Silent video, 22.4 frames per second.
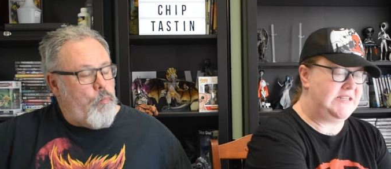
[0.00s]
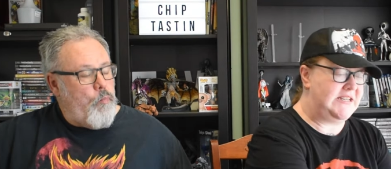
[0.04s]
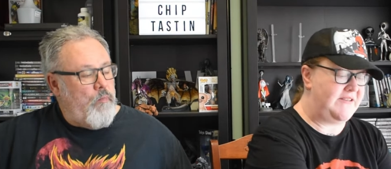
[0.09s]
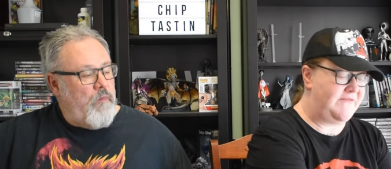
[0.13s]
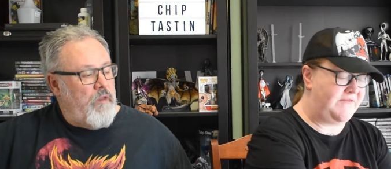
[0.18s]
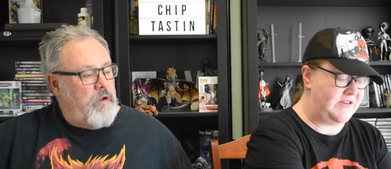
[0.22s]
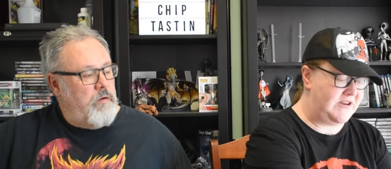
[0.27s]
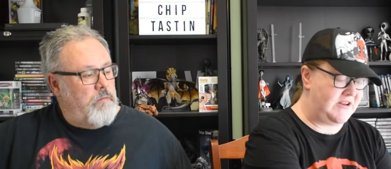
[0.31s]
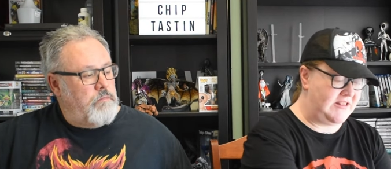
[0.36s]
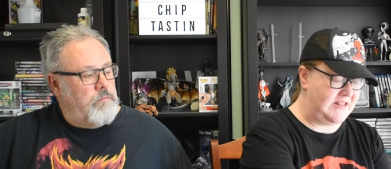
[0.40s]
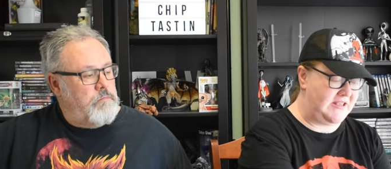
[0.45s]

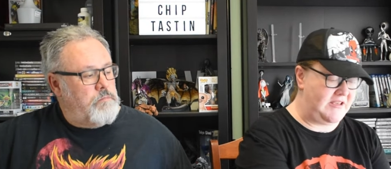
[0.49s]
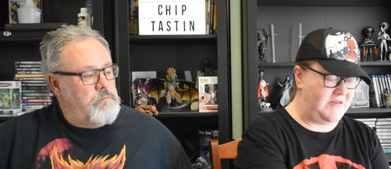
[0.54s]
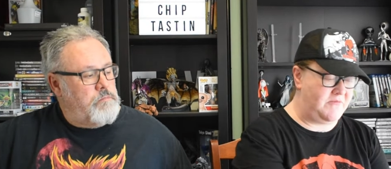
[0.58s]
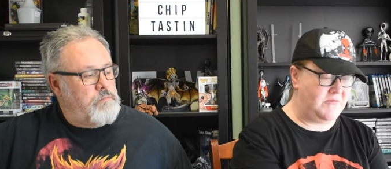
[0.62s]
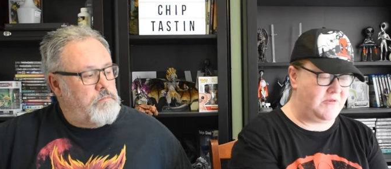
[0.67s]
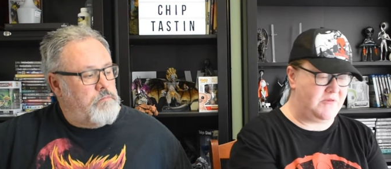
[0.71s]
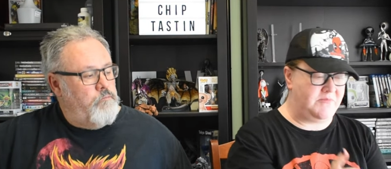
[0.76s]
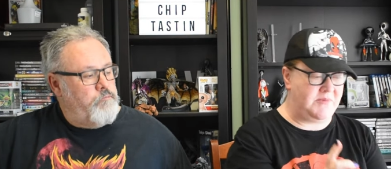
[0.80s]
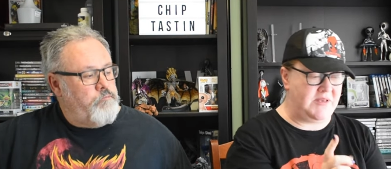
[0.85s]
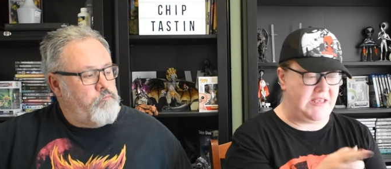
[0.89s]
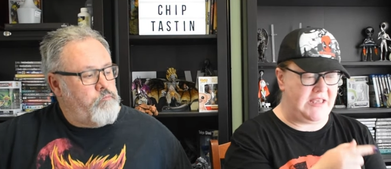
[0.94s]
Speaker 1: definitely
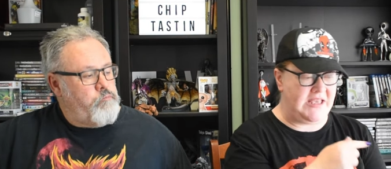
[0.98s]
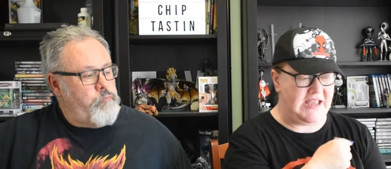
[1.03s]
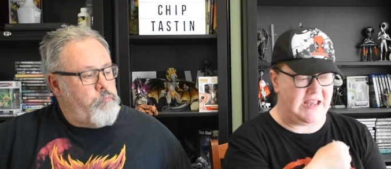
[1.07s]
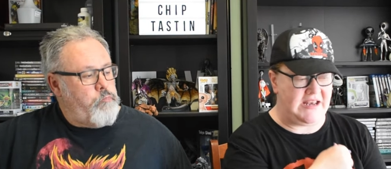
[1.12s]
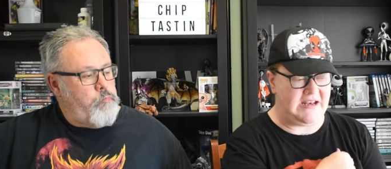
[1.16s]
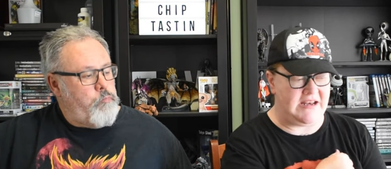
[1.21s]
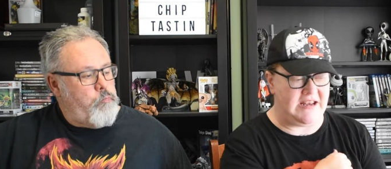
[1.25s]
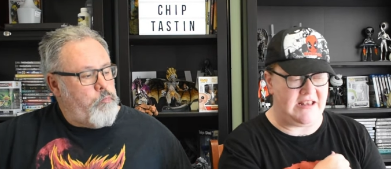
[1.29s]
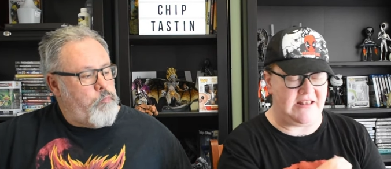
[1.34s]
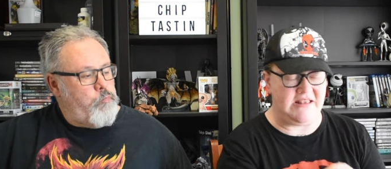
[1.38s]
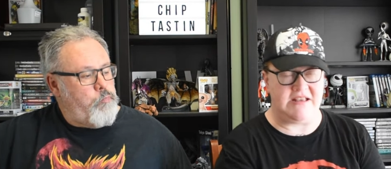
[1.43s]
we'll be
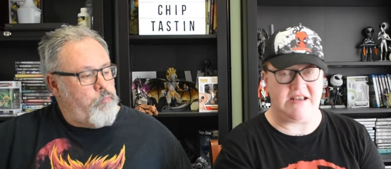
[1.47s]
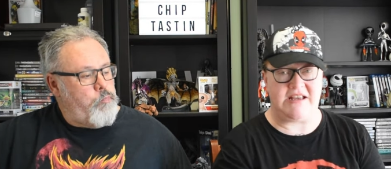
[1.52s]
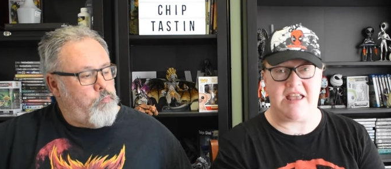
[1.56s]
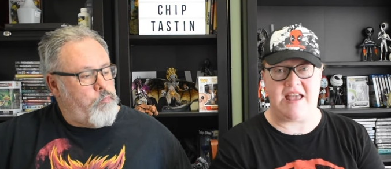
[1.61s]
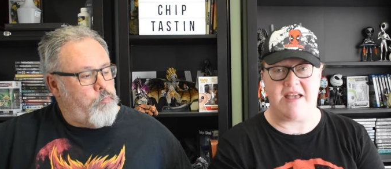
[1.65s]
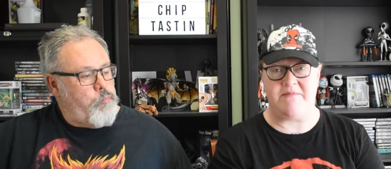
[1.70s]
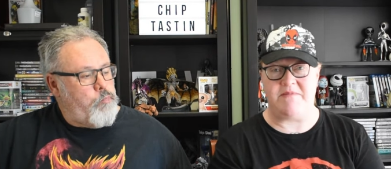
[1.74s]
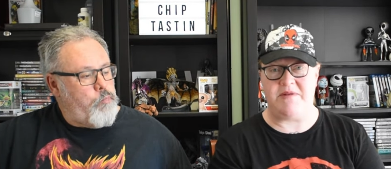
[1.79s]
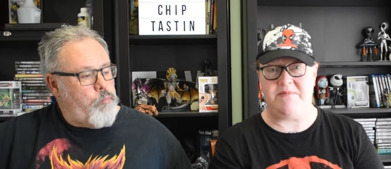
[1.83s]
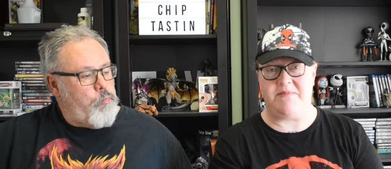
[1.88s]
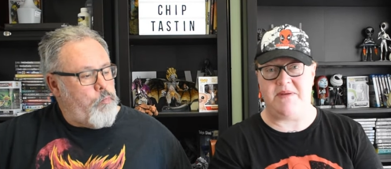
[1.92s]
eating the
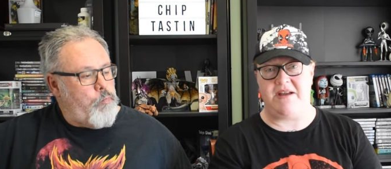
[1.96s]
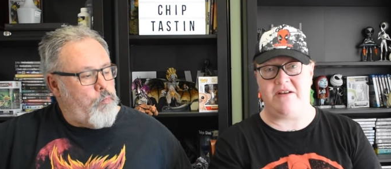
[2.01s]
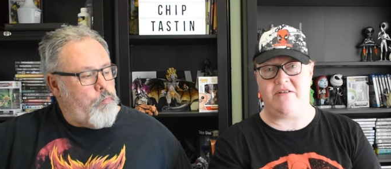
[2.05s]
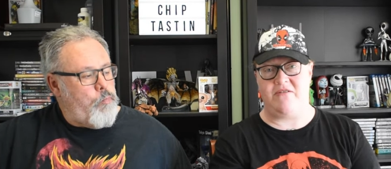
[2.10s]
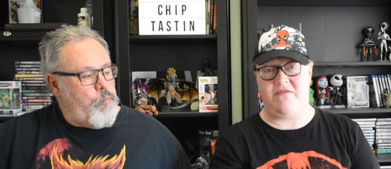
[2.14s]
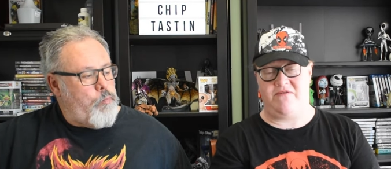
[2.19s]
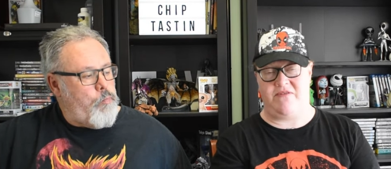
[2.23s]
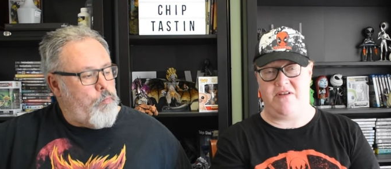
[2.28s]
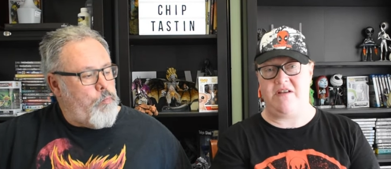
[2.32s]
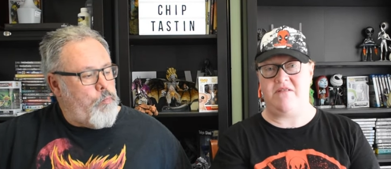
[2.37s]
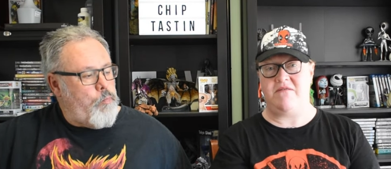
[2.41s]
Camembert
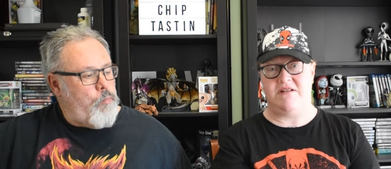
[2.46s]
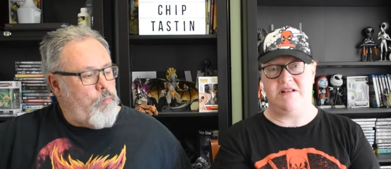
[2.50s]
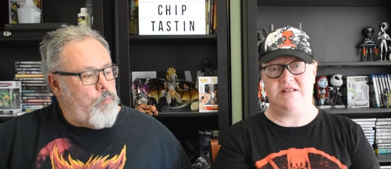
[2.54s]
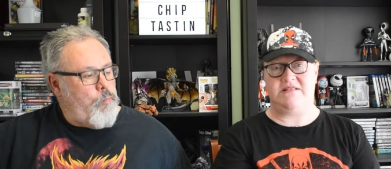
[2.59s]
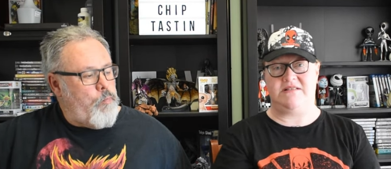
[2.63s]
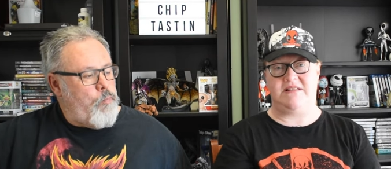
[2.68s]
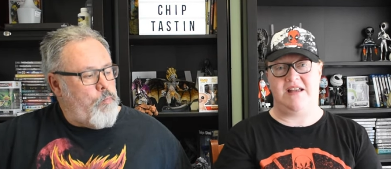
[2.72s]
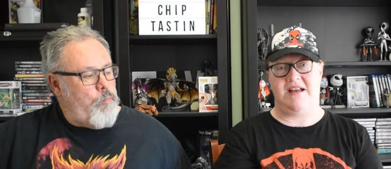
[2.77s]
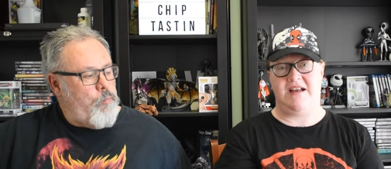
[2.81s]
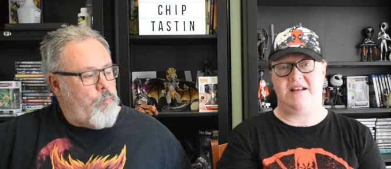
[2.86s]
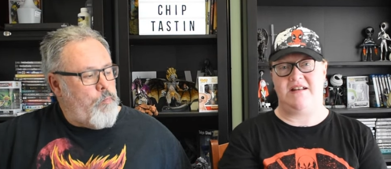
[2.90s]
and fig
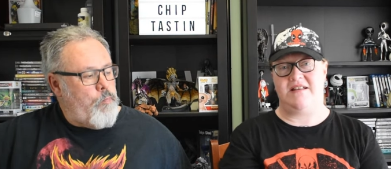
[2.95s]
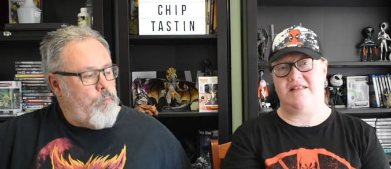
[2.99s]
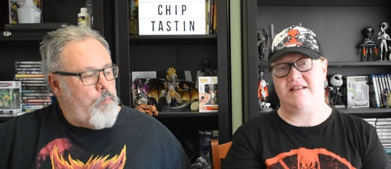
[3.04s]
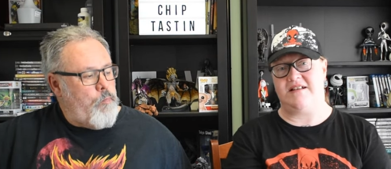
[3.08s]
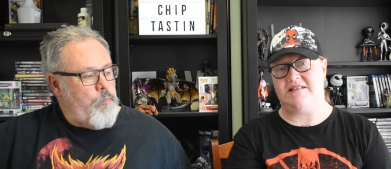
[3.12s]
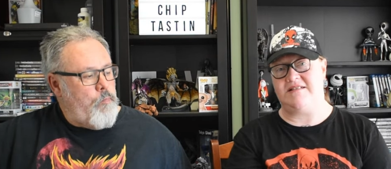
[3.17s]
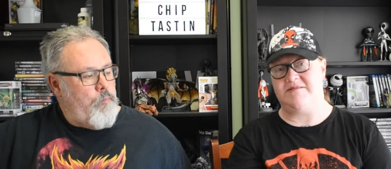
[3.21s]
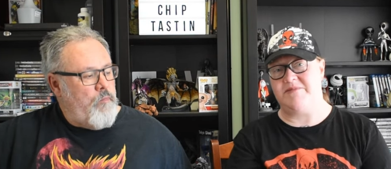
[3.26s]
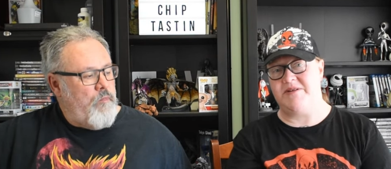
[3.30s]
ones later. That's